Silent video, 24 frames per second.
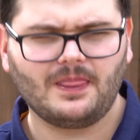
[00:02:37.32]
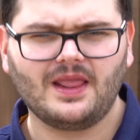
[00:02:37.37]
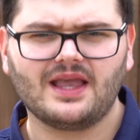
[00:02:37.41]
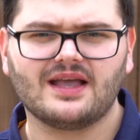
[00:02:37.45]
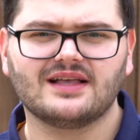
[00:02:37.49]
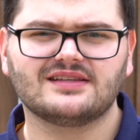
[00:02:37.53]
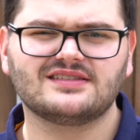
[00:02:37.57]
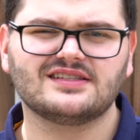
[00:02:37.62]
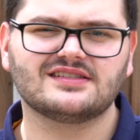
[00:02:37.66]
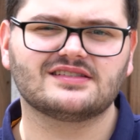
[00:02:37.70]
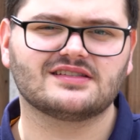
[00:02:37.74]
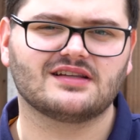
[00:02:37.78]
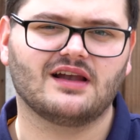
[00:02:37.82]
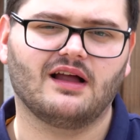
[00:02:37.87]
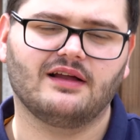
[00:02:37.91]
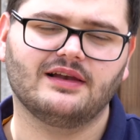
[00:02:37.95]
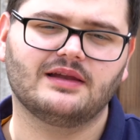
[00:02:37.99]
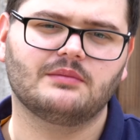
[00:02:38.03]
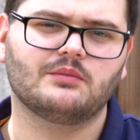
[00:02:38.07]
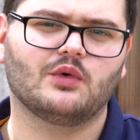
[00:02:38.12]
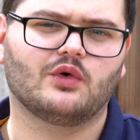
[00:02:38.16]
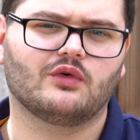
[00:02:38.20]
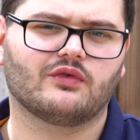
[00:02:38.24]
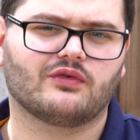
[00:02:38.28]
this is
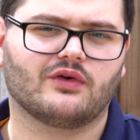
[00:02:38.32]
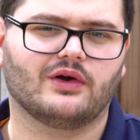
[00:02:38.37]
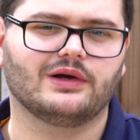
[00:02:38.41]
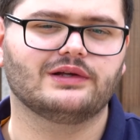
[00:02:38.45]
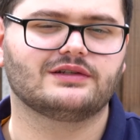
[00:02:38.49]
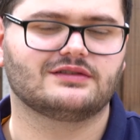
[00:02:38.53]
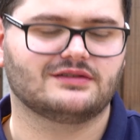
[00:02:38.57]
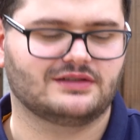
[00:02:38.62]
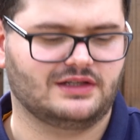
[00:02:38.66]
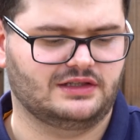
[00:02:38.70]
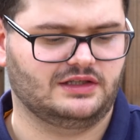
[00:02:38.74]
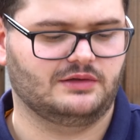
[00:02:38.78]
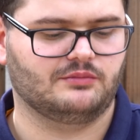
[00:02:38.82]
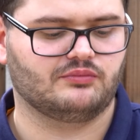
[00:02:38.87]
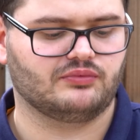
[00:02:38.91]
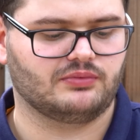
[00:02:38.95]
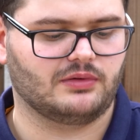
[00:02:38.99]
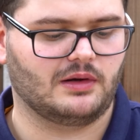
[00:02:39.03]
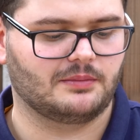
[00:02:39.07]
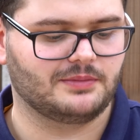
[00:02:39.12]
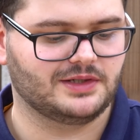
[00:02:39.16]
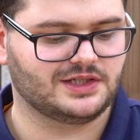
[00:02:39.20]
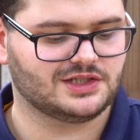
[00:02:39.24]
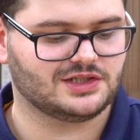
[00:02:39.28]
slightly more frozen than you
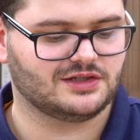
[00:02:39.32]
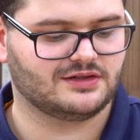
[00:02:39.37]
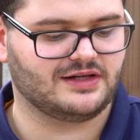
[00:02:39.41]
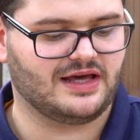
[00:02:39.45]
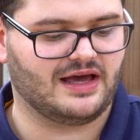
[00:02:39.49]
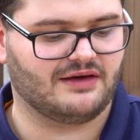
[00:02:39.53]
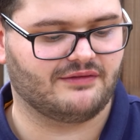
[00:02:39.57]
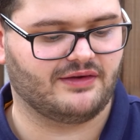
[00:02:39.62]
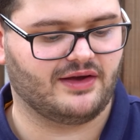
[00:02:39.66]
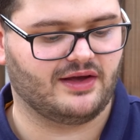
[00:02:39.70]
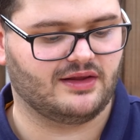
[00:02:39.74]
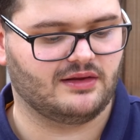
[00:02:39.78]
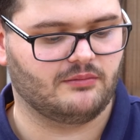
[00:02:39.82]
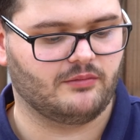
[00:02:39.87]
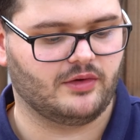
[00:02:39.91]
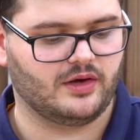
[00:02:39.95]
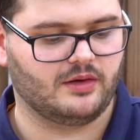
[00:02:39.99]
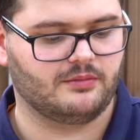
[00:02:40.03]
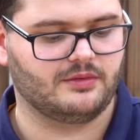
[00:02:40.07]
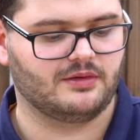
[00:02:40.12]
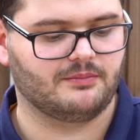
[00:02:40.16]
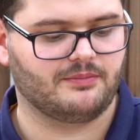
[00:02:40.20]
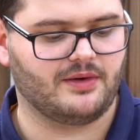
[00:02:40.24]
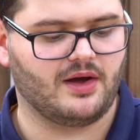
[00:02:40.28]
probably should have it at the
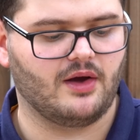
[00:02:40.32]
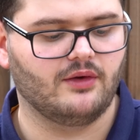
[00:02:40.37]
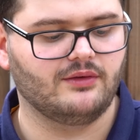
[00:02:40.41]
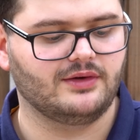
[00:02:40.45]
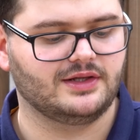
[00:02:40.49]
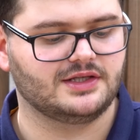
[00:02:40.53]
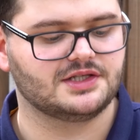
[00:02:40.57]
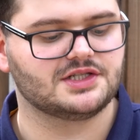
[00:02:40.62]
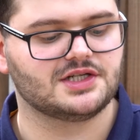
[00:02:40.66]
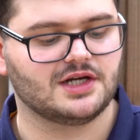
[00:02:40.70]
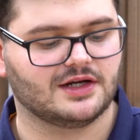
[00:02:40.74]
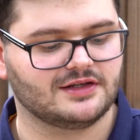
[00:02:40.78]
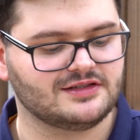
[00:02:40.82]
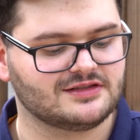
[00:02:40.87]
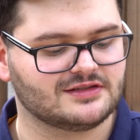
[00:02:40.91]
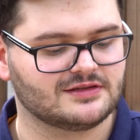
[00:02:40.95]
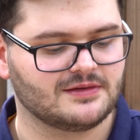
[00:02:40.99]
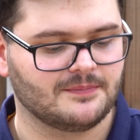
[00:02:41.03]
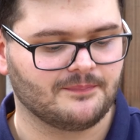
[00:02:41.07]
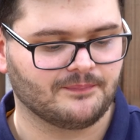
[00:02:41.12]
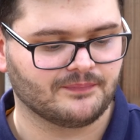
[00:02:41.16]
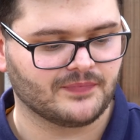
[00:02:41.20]
moment, but only just.